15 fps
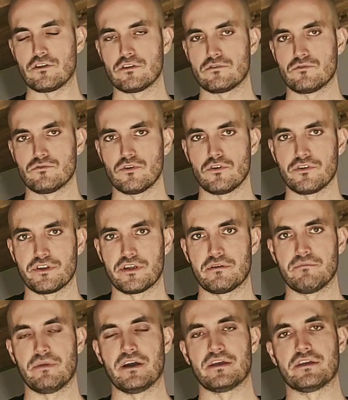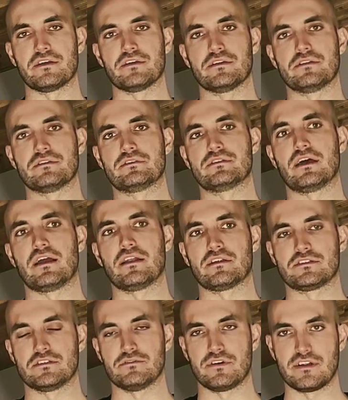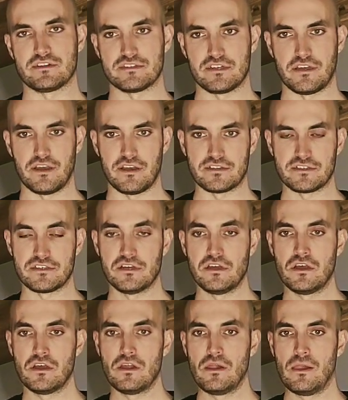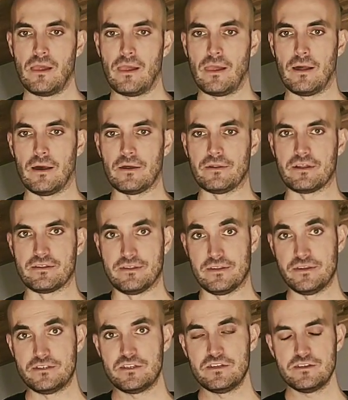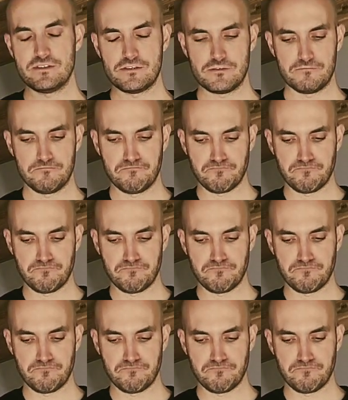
tutorial by Tyler Severance, I guess, that teaches this.